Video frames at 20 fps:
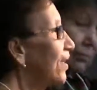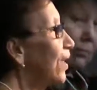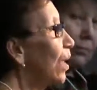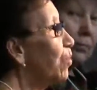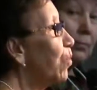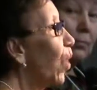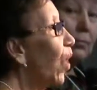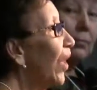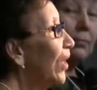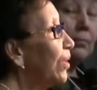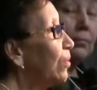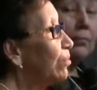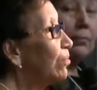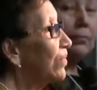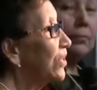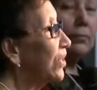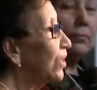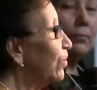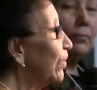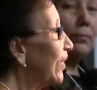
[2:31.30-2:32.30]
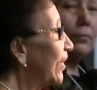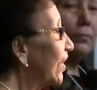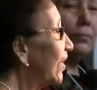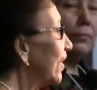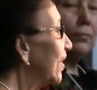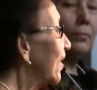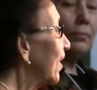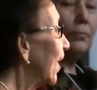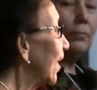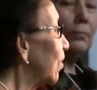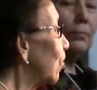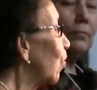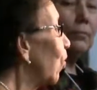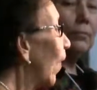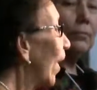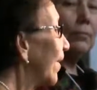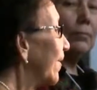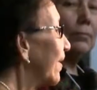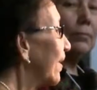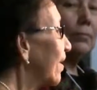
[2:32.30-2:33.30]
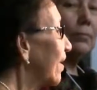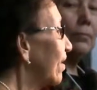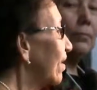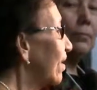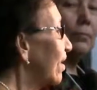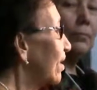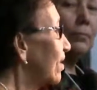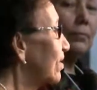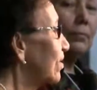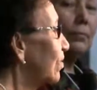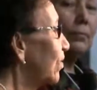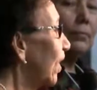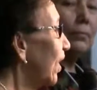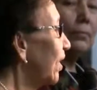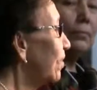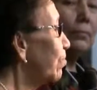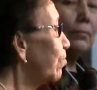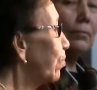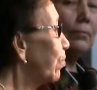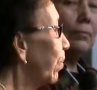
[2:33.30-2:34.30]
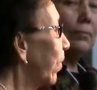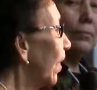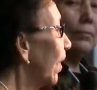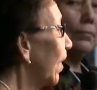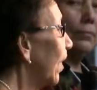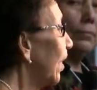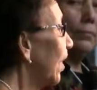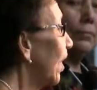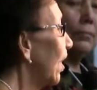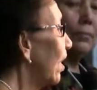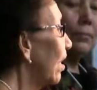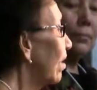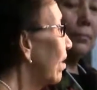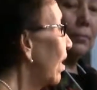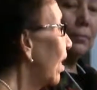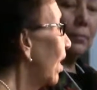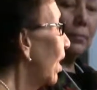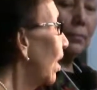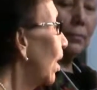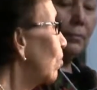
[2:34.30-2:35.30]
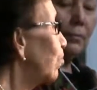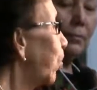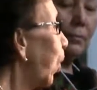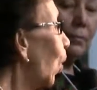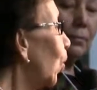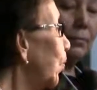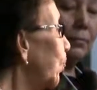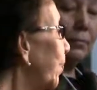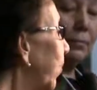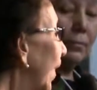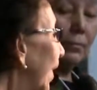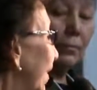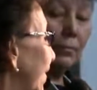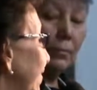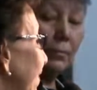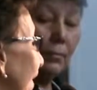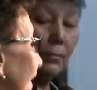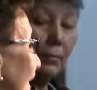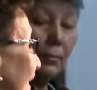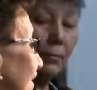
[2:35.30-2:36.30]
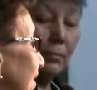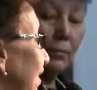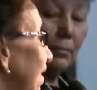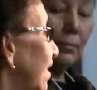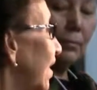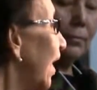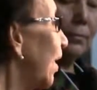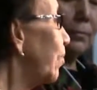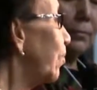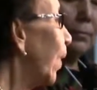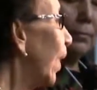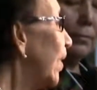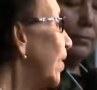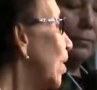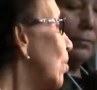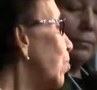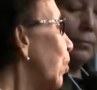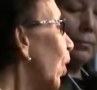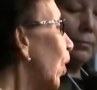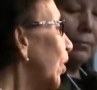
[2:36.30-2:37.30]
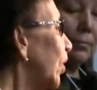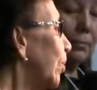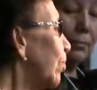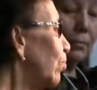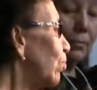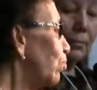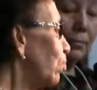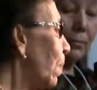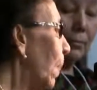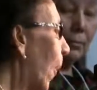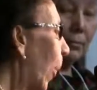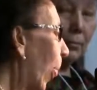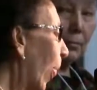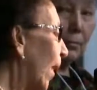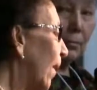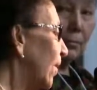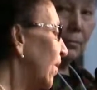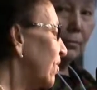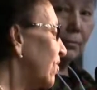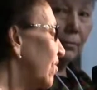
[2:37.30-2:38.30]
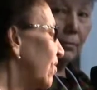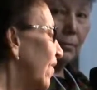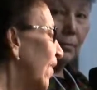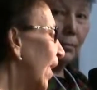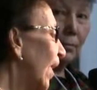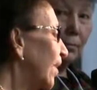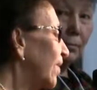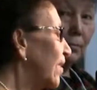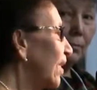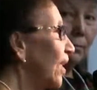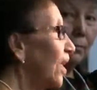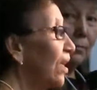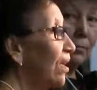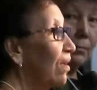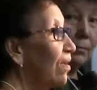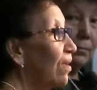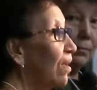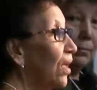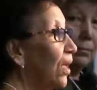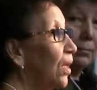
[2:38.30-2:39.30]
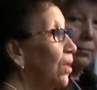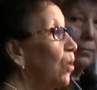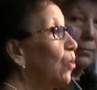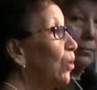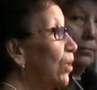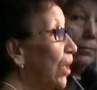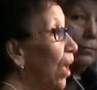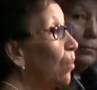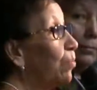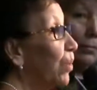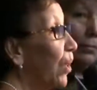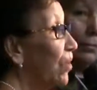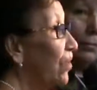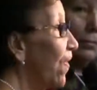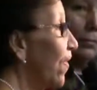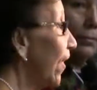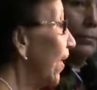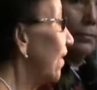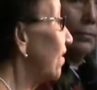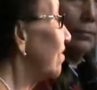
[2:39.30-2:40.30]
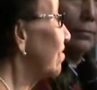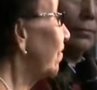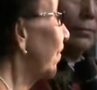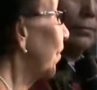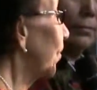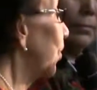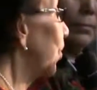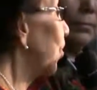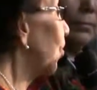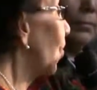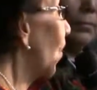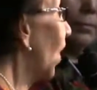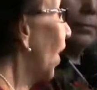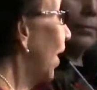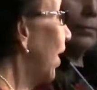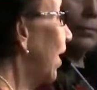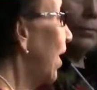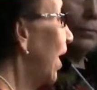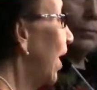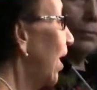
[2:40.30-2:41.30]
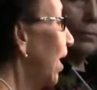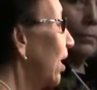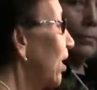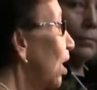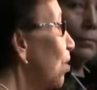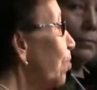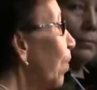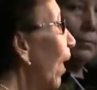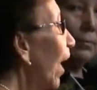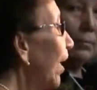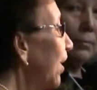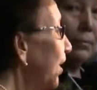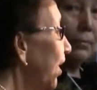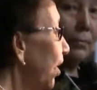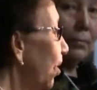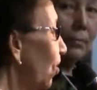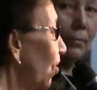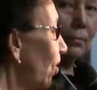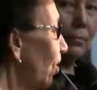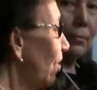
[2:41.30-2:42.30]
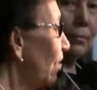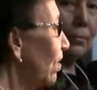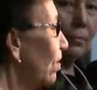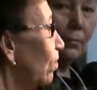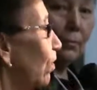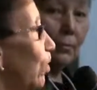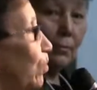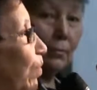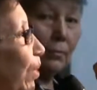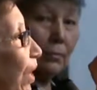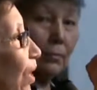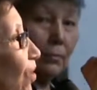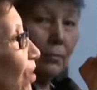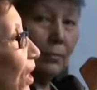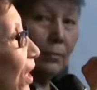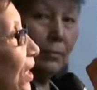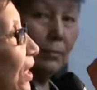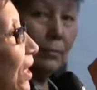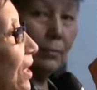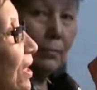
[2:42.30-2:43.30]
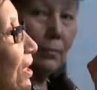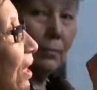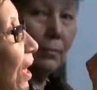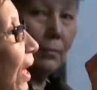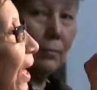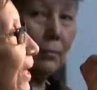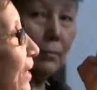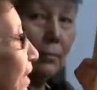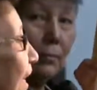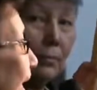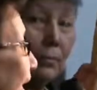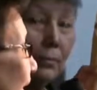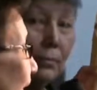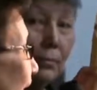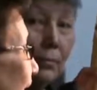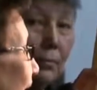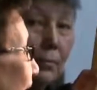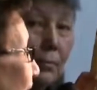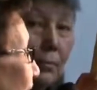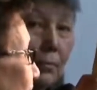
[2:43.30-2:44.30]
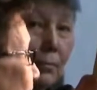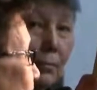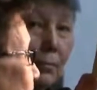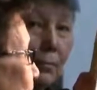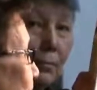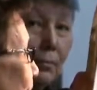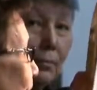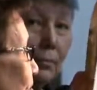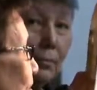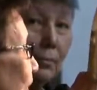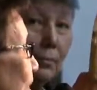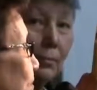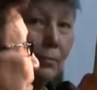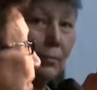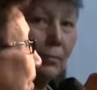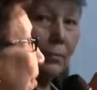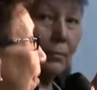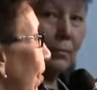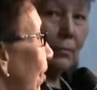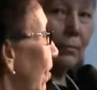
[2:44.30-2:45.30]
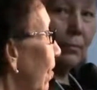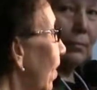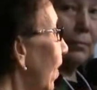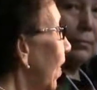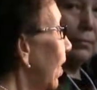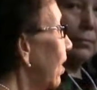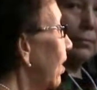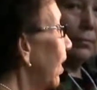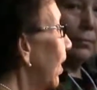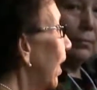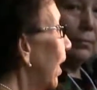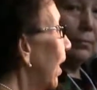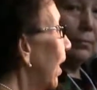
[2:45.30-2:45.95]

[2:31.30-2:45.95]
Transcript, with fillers: at the bottom so we didn't get wet. So they'd buy uh, boat paint, I guess, and they'd paint the bottom so that uh, you kept your things very dry. In the back here would be your little daily lunch or maybe your